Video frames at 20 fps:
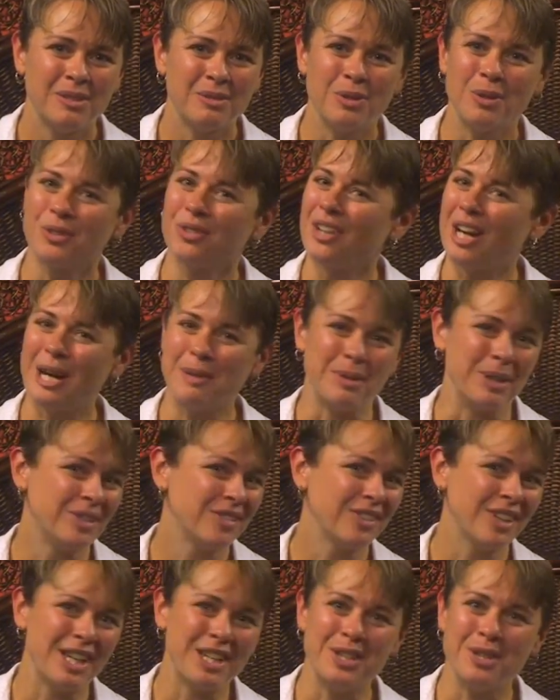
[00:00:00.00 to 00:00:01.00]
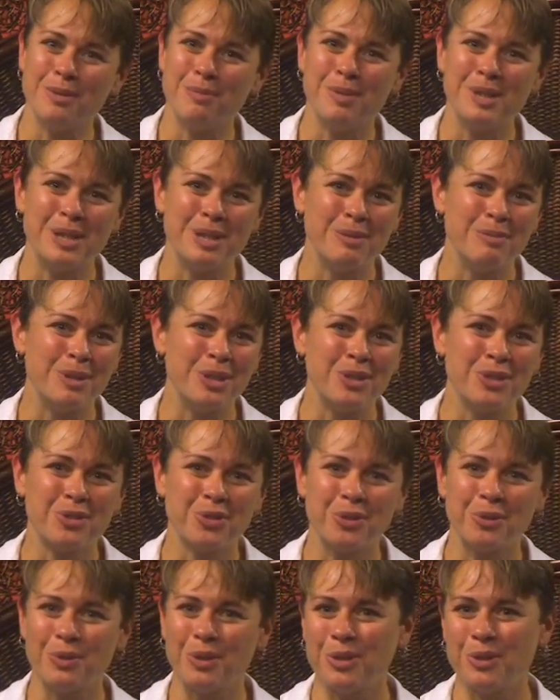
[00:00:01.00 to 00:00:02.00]
Folks, I'm excited to be in
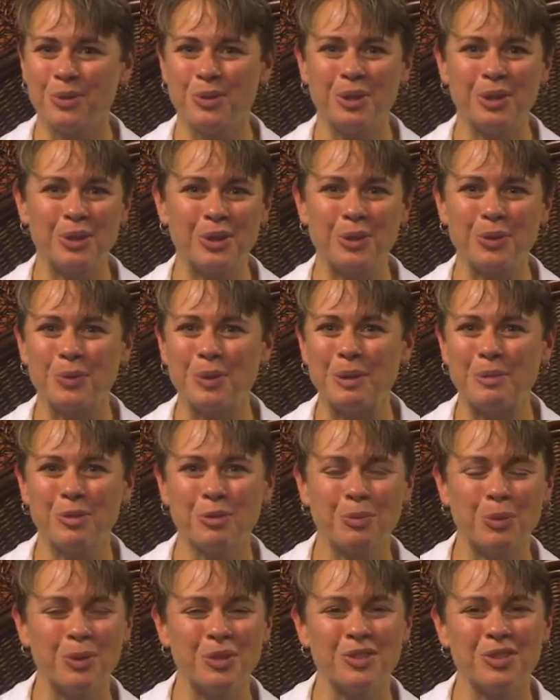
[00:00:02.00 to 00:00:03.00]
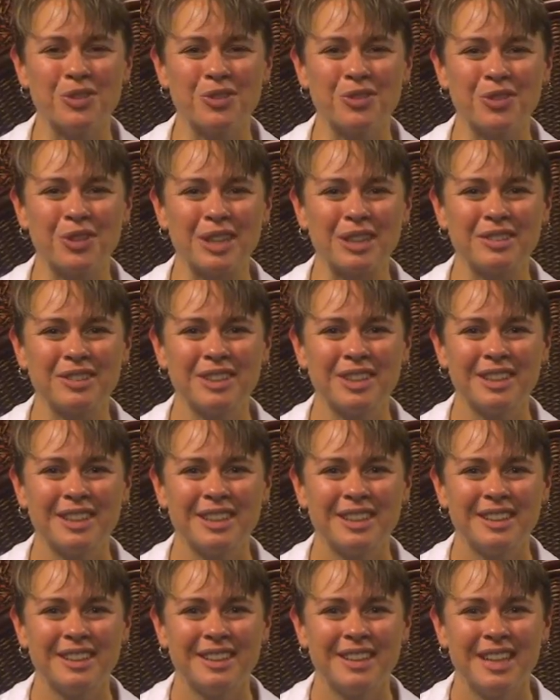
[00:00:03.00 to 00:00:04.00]
ministry with you here in the Williamsport District.
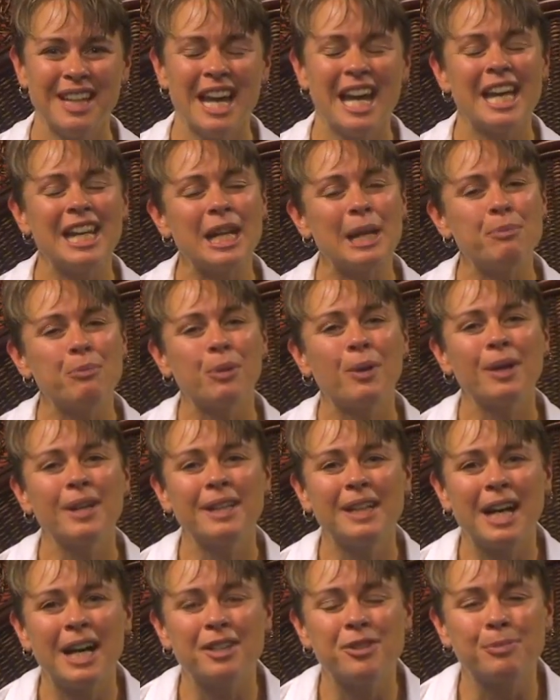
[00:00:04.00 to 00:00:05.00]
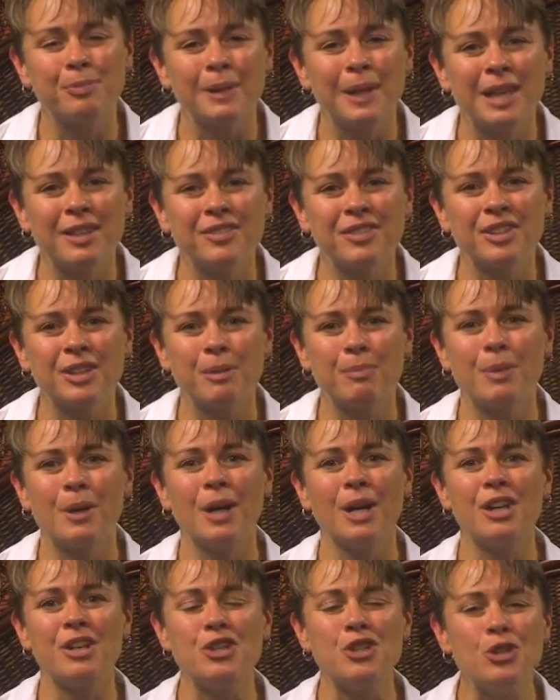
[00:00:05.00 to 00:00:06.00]
And I pray God's blessing
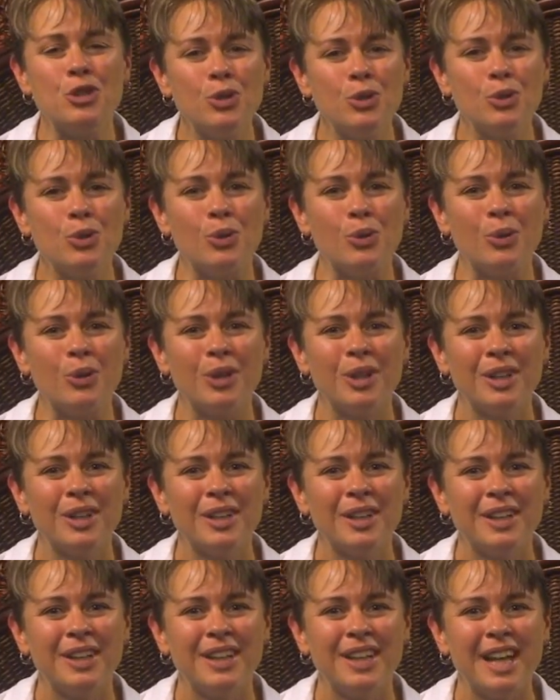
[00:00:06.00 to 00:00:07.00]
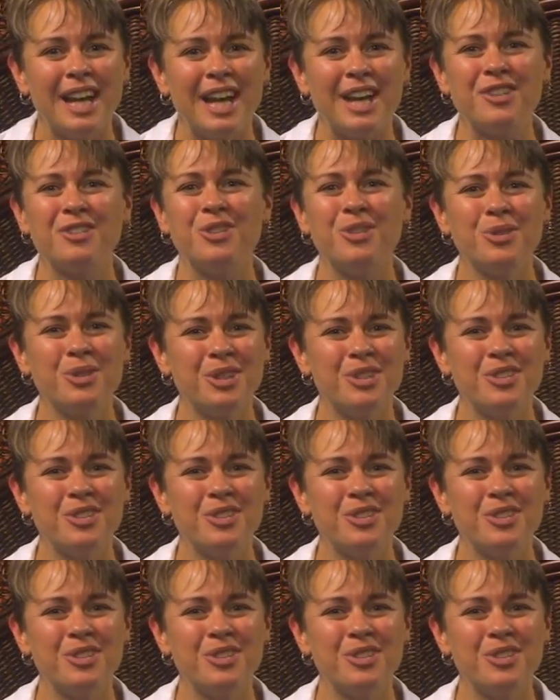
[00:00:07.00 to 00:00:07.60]
upon you as you